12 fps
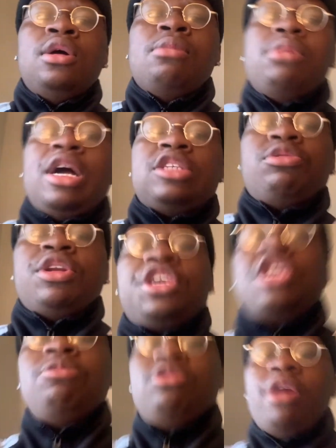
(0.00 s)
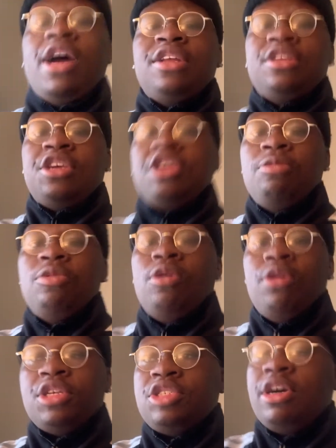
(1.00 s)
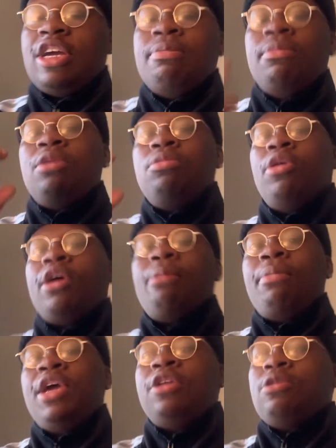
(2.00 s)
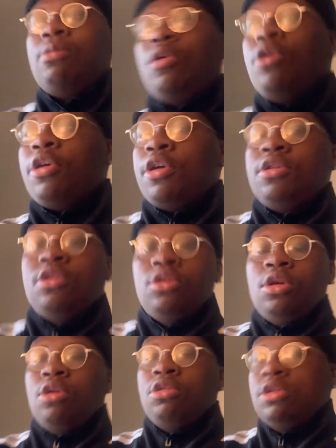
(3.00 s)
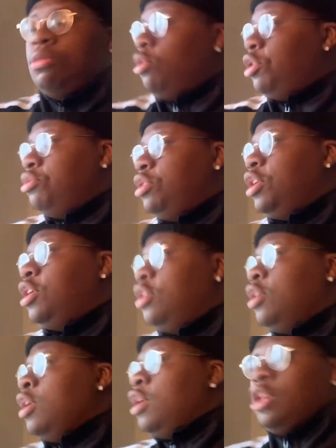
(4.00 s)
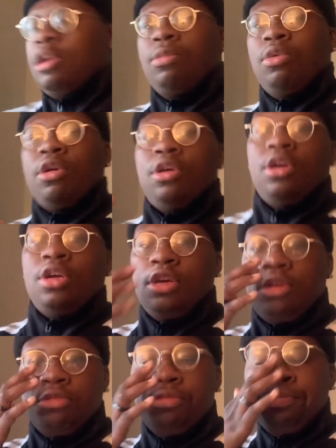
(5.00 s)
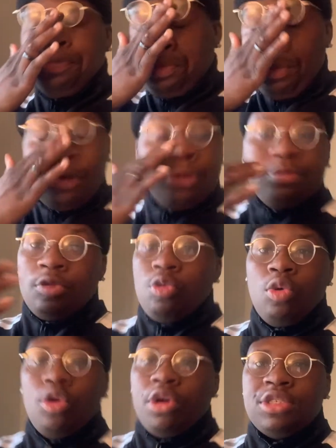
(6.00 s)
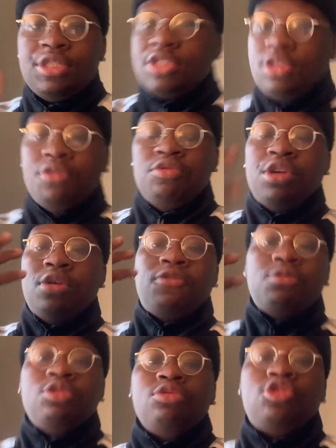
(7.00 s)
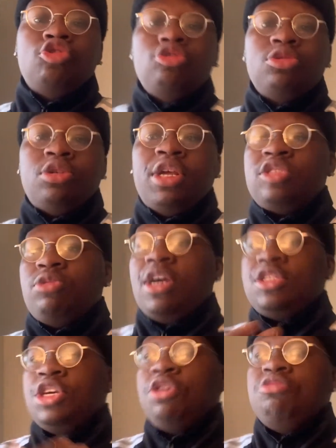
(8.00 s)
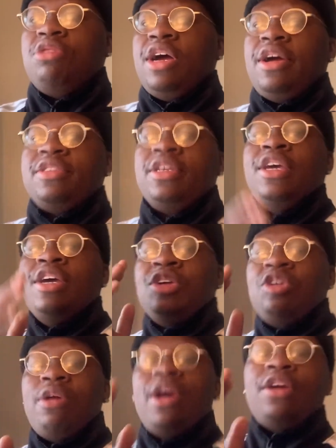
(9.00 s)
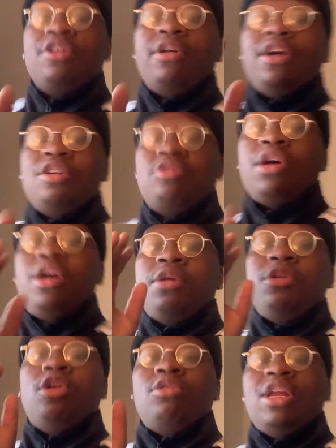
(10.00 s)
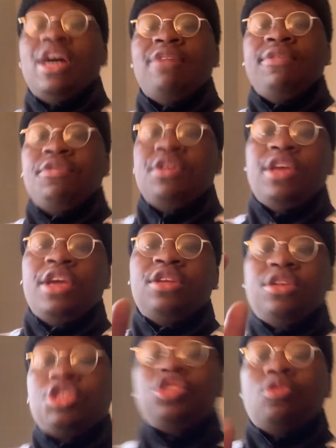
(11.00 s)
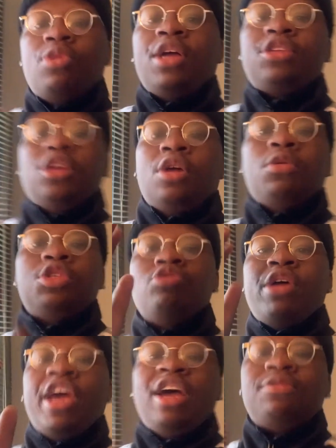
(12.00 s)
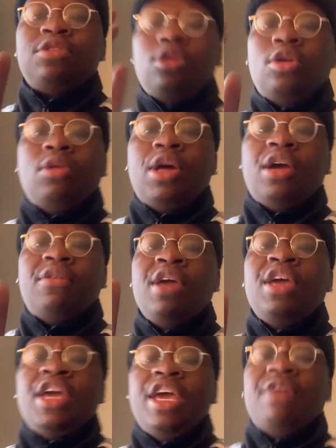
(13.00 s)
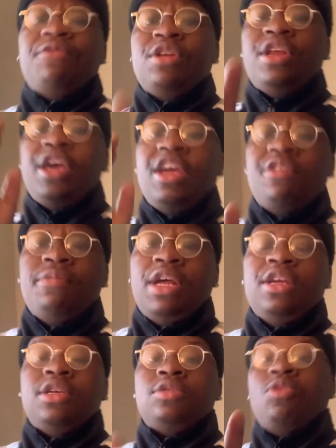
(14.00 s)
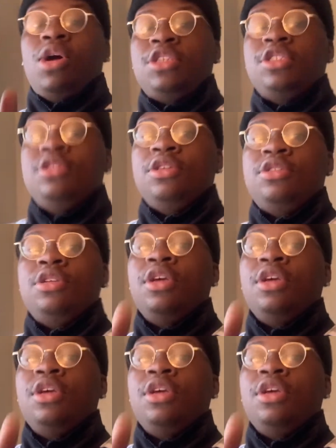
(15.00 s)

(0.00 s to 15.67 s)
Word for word: but I just want to keep grinding and keep going so I can the more I make, the more you know, the more you get, the more uh, rewards and stuff you get from YouTube. So that's why I tell you guys, grind, grind, grind, go live every day to get your watch hours. You have to go live every day. Everybody that's watching this